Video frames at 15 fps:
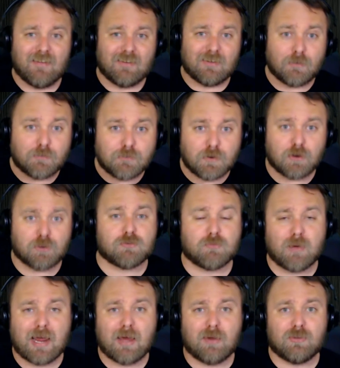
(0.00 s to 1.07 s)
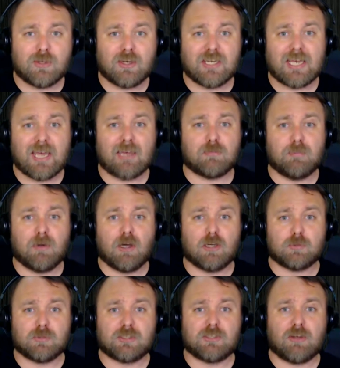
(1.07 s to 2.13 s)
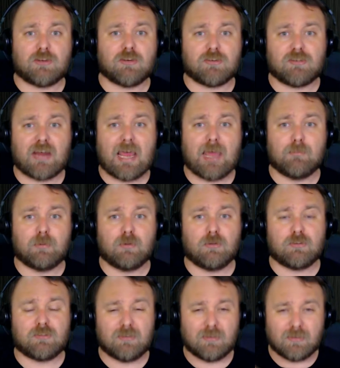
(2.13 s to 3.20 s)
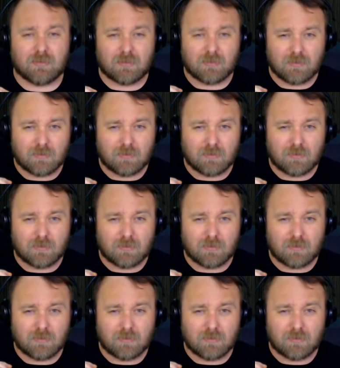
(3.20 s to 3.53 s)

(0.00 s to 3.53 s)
The first round on the Xbox was such a shambles, and